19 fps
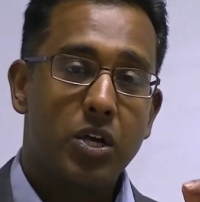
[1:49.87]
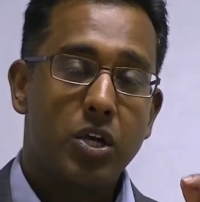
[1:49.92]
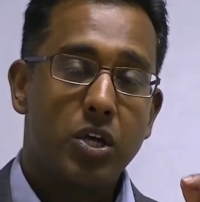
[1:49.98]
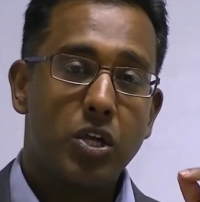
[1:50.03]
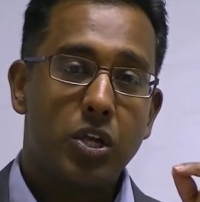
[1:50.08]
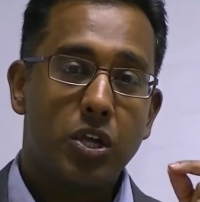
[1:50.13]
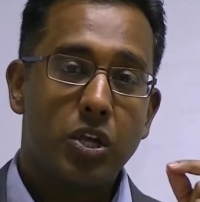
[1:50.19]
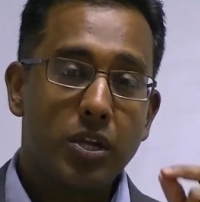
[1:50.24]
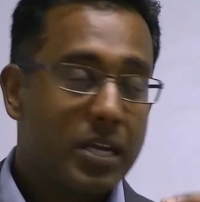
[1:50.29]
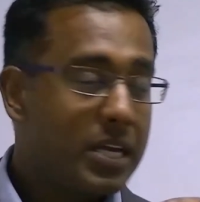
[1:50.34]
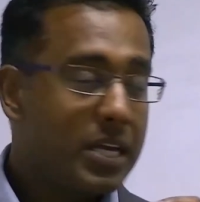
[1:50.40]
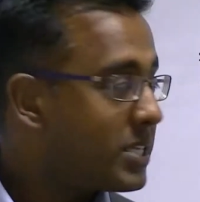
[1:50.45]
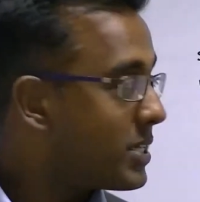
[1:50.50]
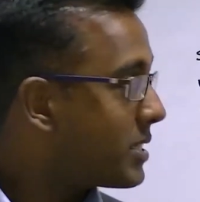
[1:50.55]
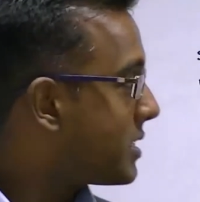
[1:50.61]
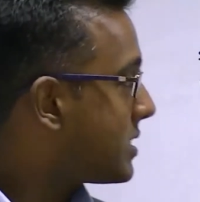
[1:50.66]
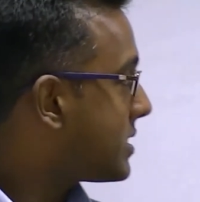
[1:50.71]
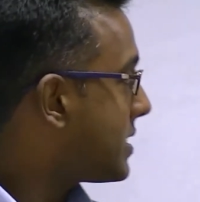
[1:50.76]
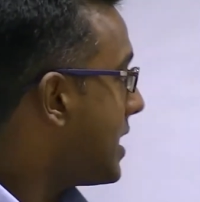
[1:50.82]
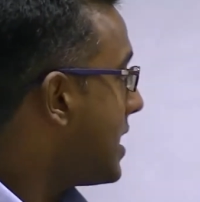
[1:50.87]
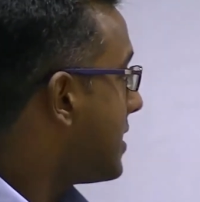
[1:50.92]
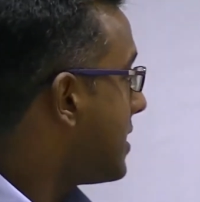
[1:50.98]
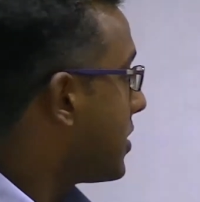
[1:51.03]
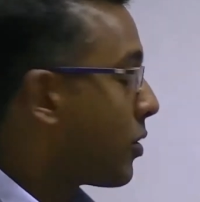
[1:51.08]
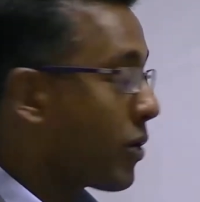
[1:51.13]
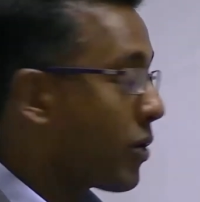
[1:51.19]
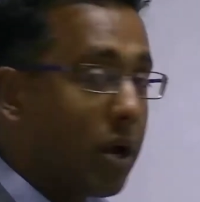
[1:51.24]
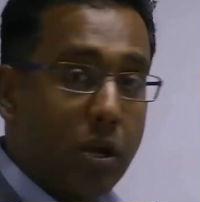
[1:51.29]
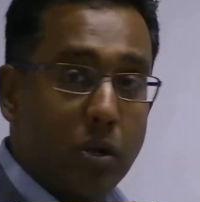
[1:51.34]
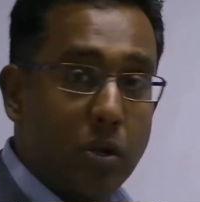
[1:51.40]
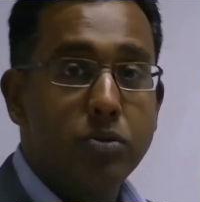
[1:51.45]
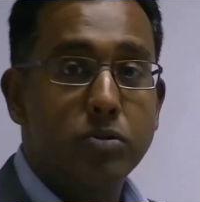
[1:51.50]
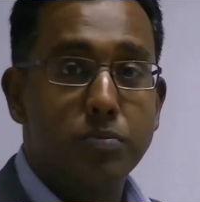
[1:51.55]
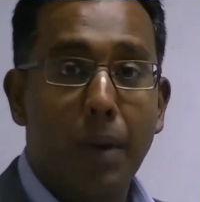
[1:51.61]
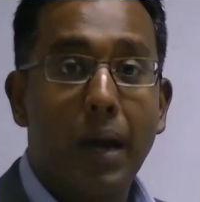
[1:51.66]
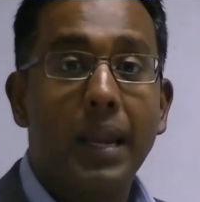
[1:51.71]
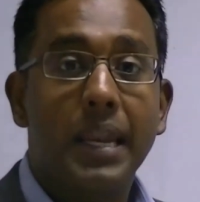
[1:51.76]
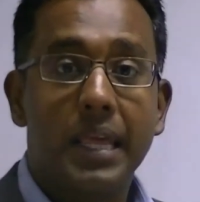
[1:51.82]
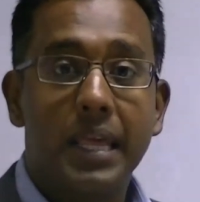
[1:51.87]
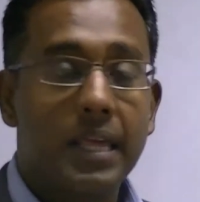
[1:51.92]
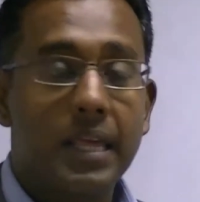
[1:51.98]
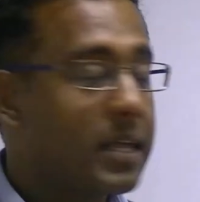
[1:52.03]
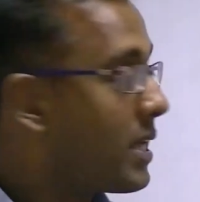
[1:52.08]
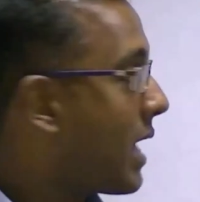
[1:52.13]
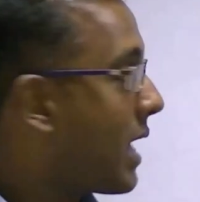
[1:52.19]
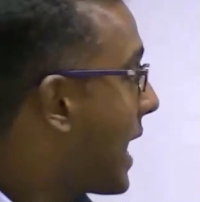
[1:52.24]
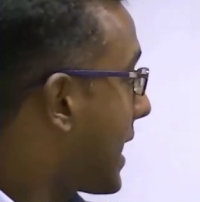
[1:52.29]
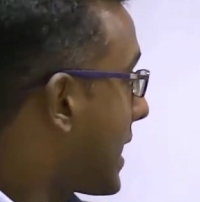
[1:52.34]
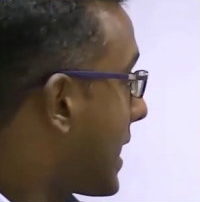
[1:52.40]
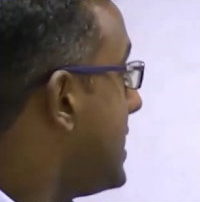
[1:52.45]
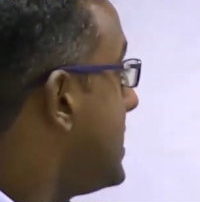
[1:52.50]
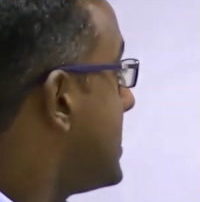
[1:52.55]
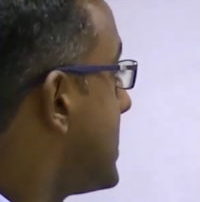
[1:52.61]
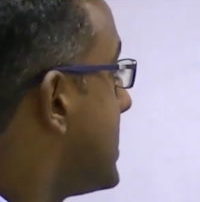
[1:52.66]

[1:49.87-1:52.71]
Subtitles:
you need to understand that you're going to lose money at least in